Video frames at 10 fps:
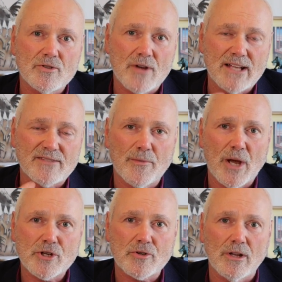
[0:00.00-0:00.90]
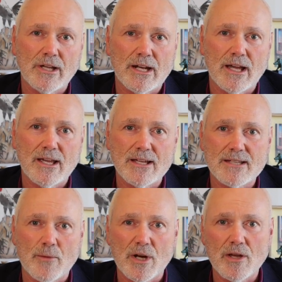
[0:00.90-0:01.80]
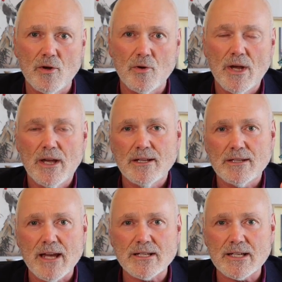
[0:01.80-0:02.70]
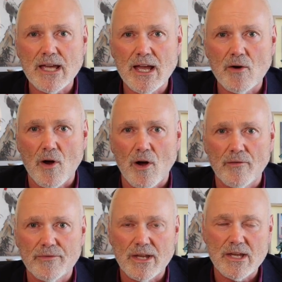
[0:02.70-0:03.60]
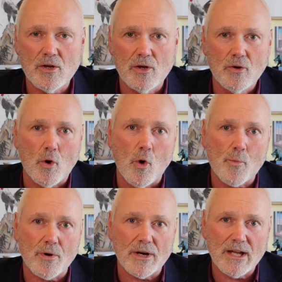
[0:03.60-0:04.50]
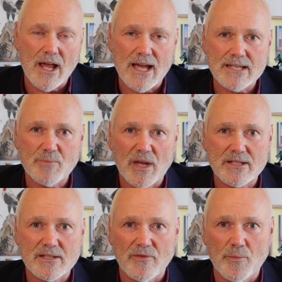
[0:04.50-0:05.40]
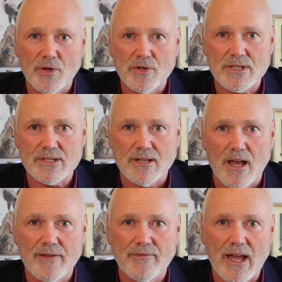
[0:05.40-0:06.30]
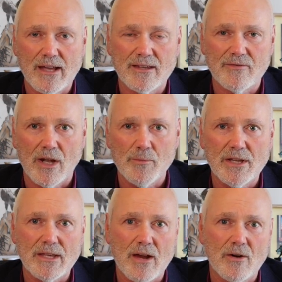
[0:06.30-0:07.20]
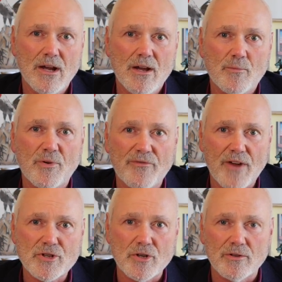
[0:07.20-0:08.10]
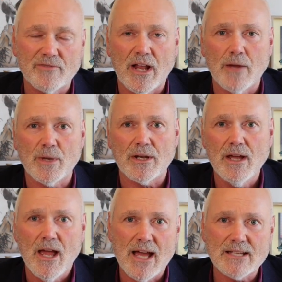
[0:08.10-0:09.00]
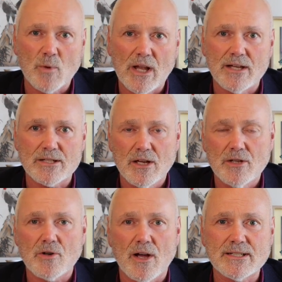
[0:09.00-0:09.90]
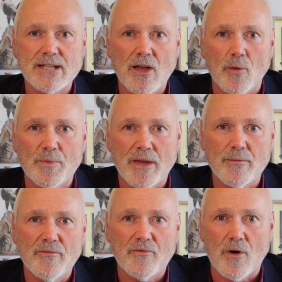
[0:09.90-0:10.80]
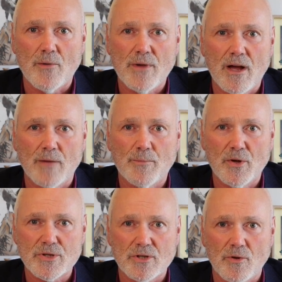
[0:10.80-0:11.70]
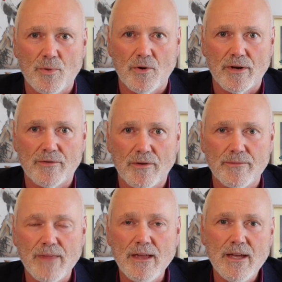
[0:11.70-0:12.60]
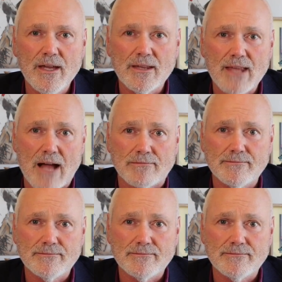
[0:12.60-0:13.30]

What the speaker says: transformational leader is somebody who takes care of the corporate aspects of a person's life and development, their professional development, as well as tries to help them from a personal point of view. Now,